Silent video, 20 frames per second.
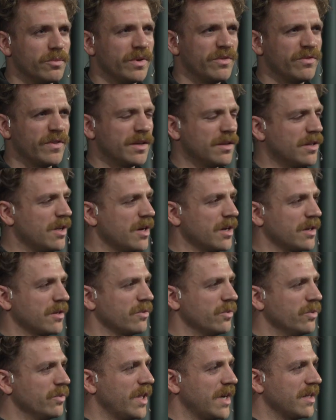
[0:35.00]
We feel like
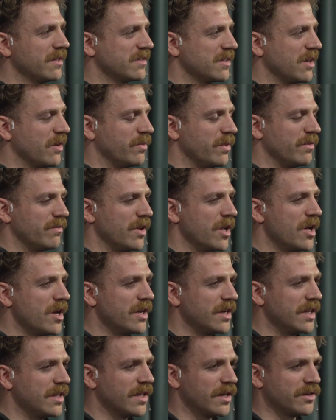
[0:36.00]
all that stuff we've
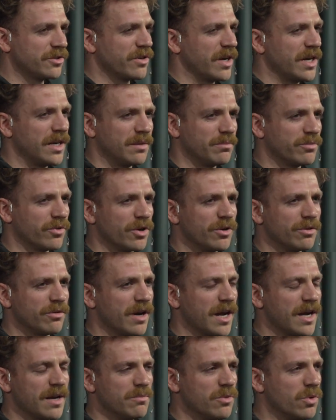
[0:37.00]
learned in that training
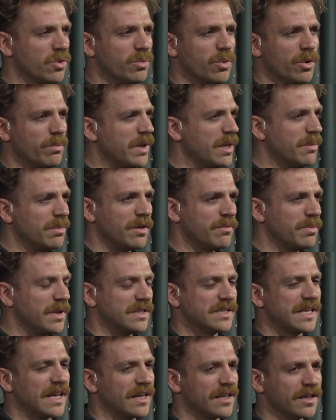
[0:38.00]
program or what people have
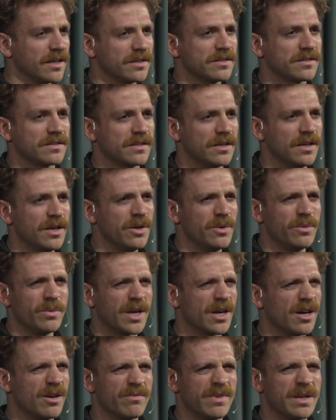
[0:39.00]
been telling us, we
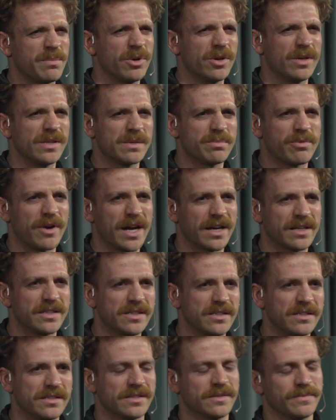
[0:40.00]
can't really put into
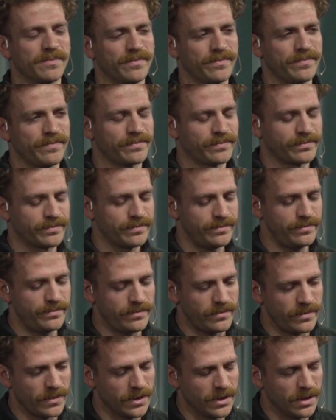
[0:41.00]
practice.
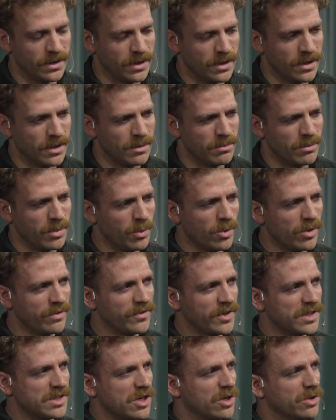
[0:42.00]
But what if
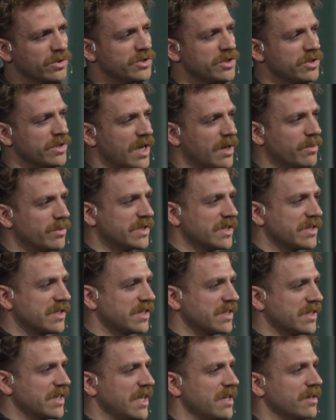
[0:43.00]
I told you there was a
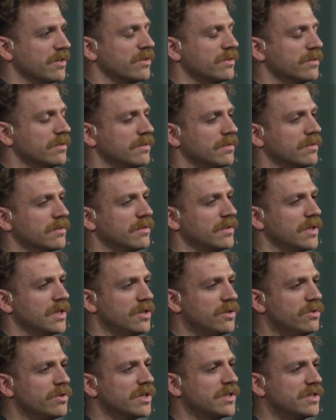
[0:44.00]
skill that
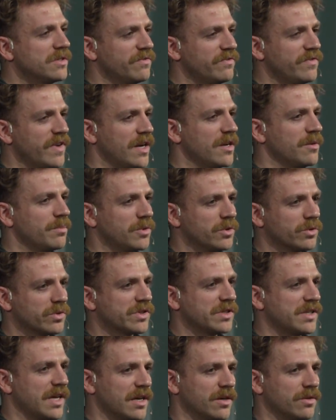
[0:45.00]
you can develop
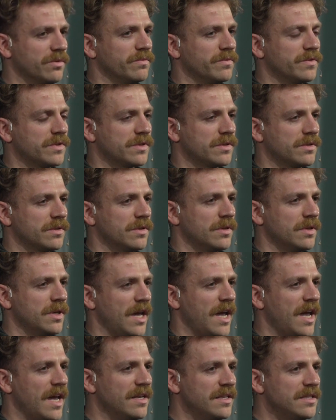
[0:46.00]
yourselves
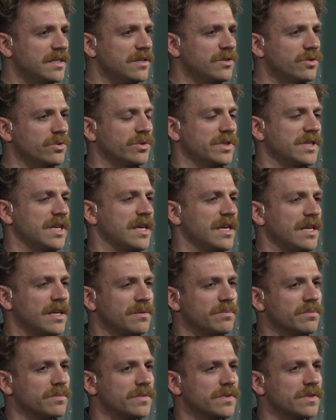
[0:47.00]
and in your
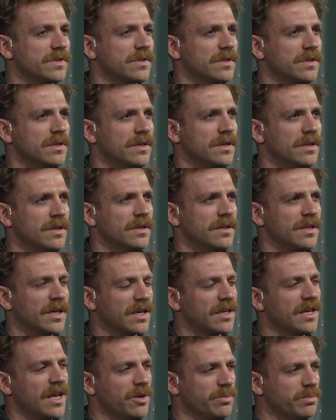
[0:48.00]
teams that
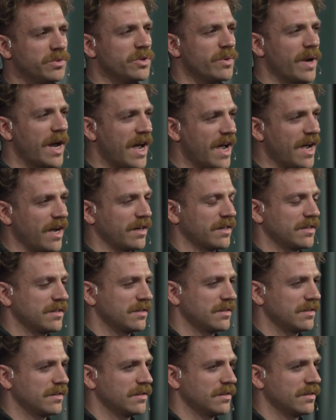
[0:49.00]
can help you
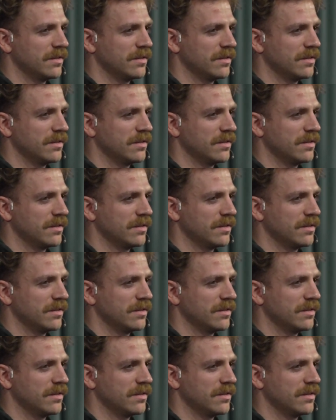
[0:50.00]
act